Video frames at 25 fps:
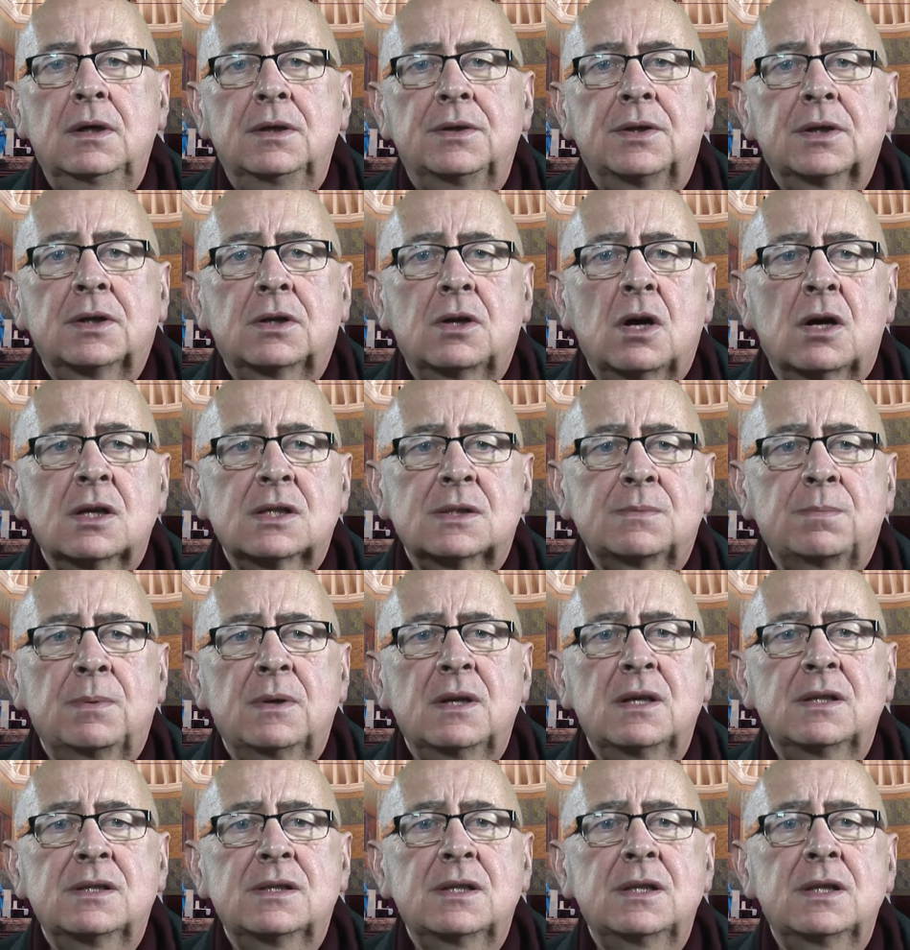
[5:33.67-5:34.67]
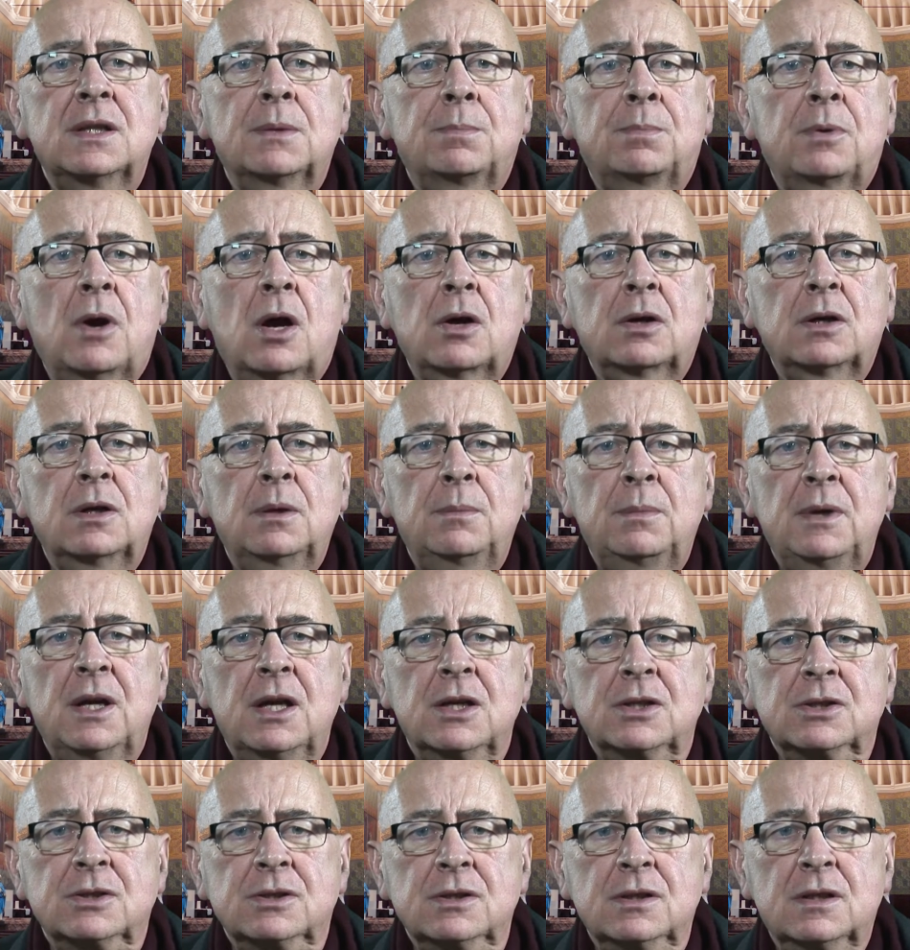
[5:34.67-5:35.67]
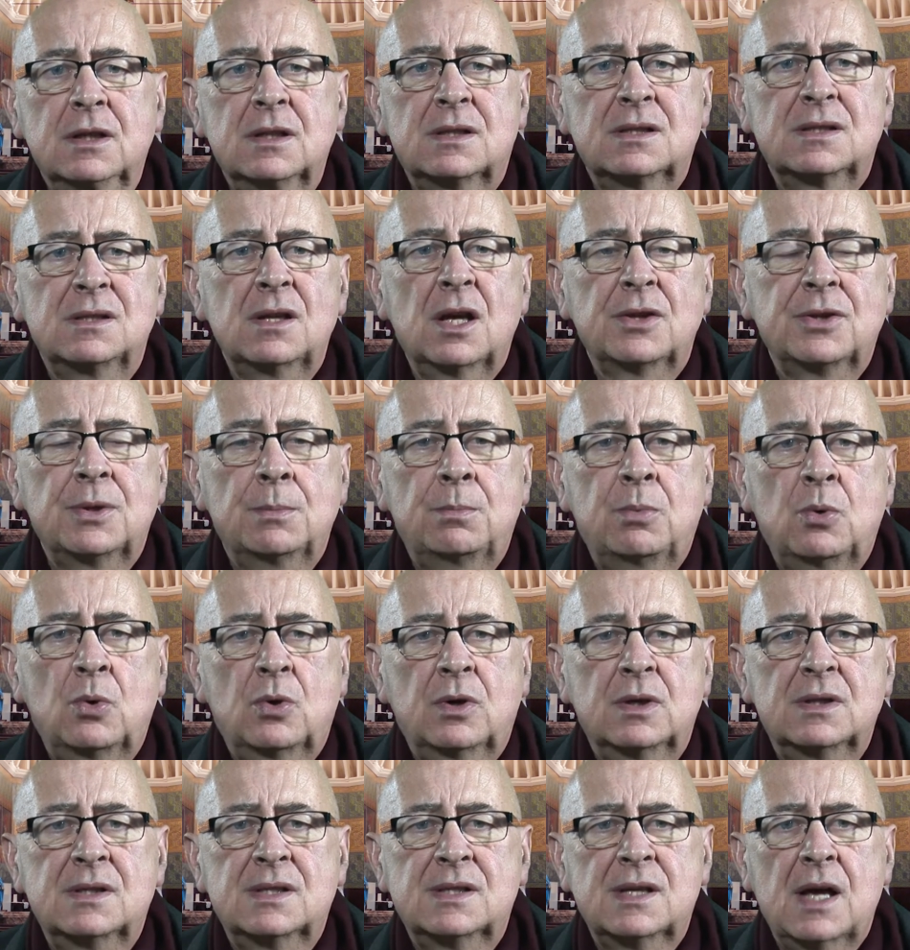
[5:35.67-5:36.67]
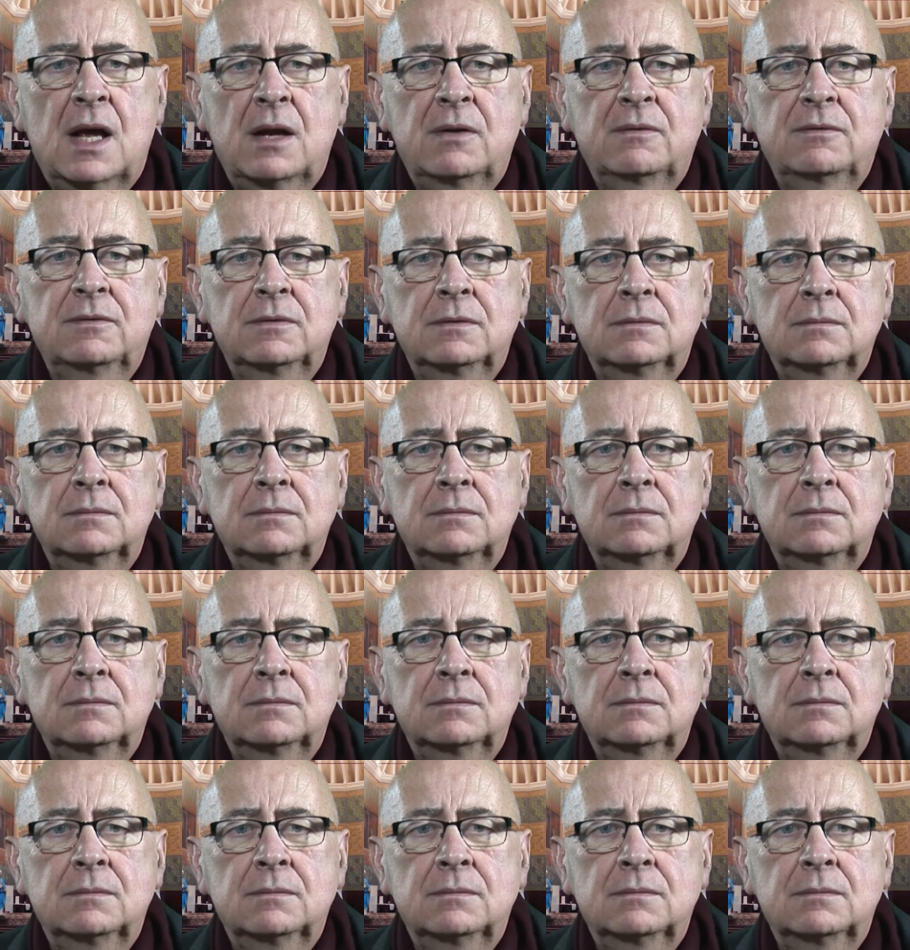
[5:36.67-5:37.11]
The gospel is in the proclamation, it's not the book itself.